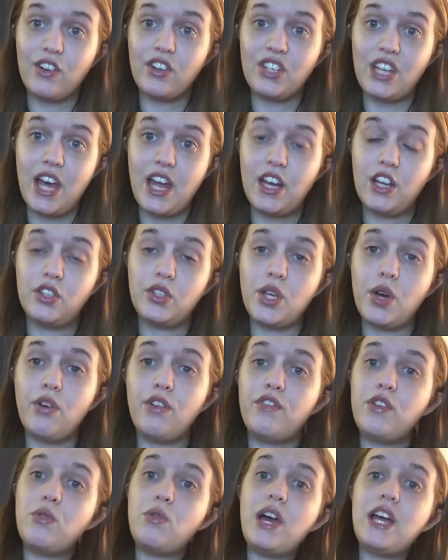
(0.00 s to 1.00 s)
did. So
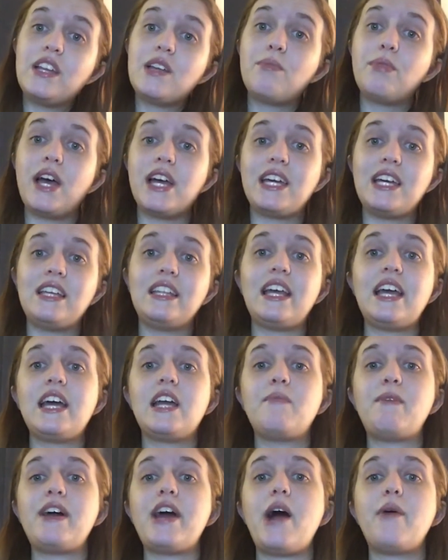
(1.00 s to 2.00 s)
if you end up liking the
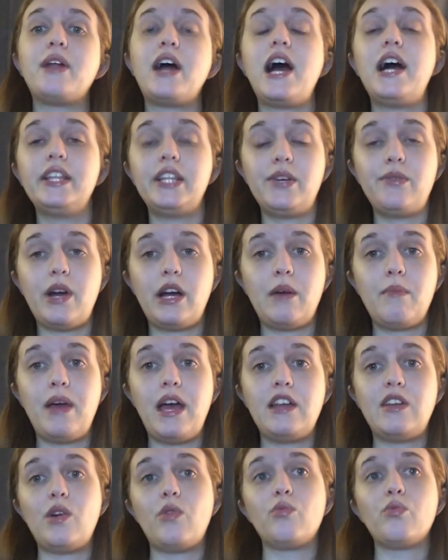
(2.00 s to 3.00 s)
anime, I would highly
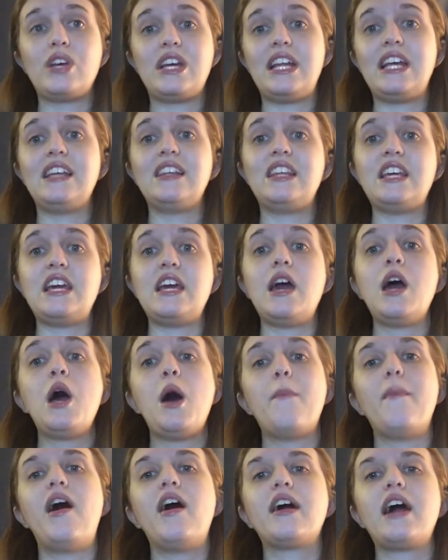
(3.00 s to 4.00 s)
recommend reading the
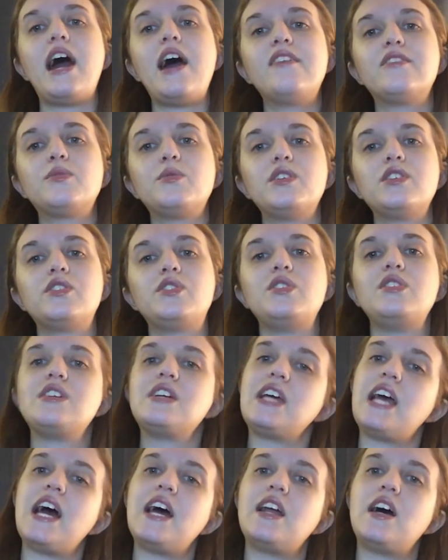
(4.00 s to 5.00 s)
manga afterwards so you
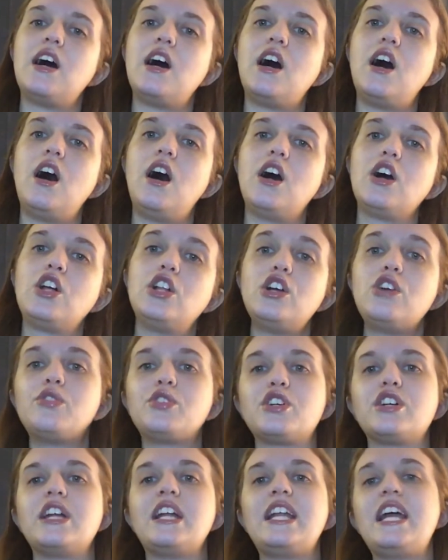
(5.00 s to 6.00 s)
can get a
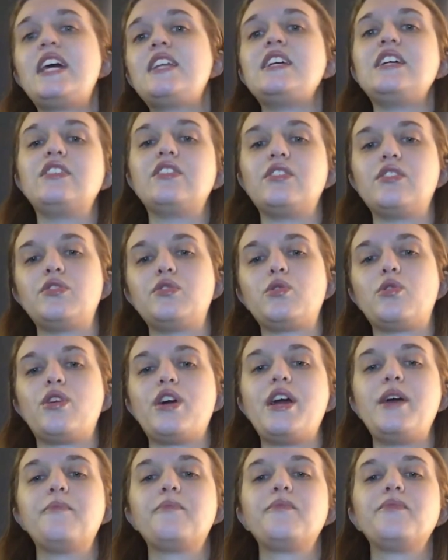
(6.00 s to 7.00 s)
closure and an ending to the
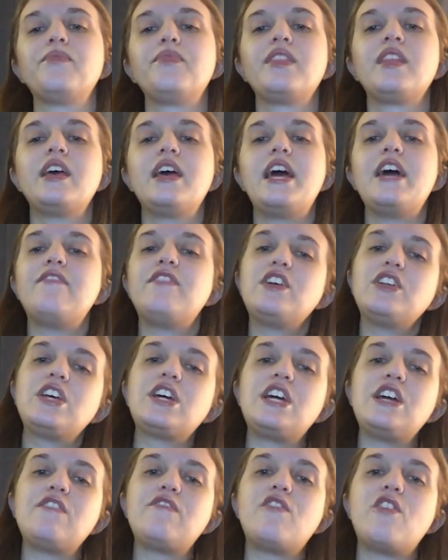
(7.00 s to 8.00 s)
story. If you're
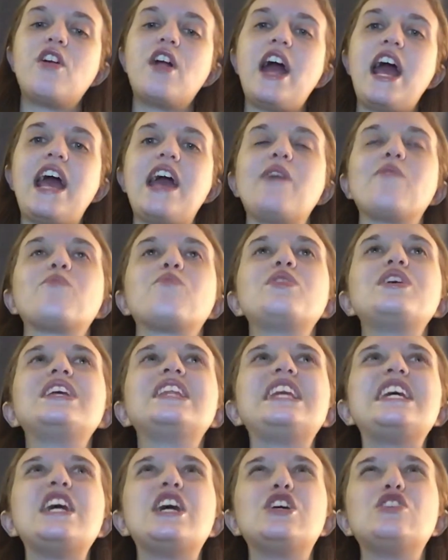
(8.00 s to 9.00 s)
looking for a
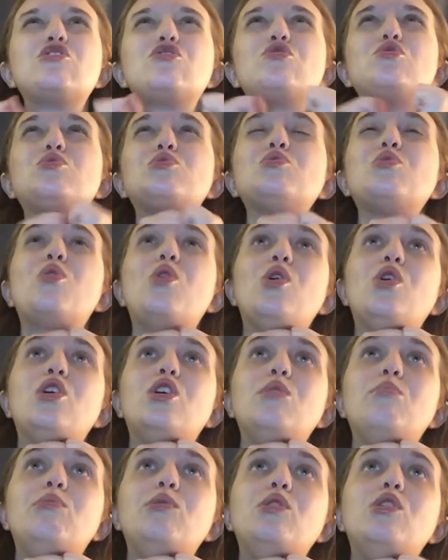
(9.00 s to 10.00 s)
really
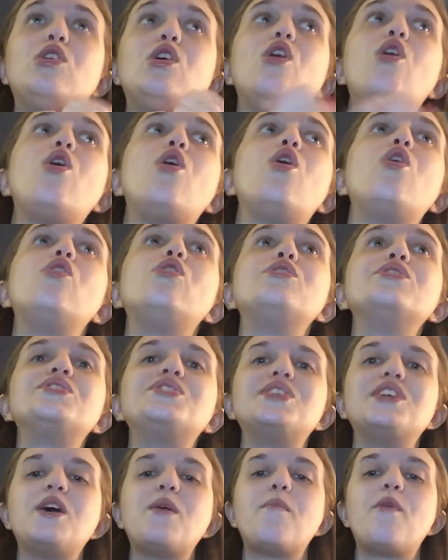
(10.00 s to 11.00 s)
adorable,
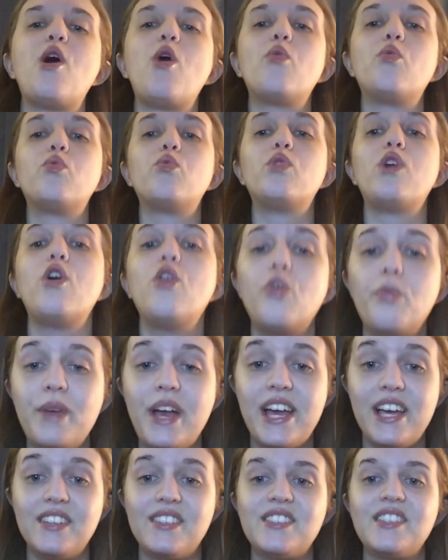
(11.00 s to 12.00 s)
wholesome
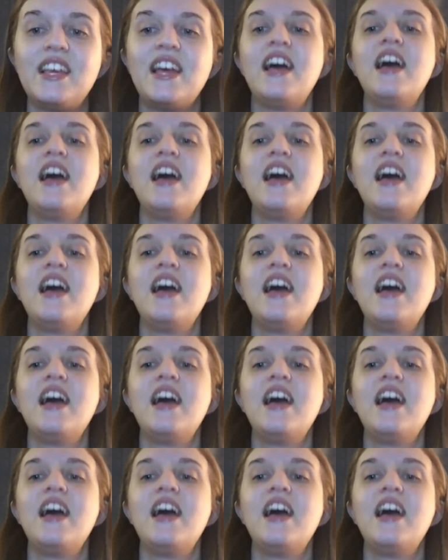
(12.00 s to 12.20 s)
romance,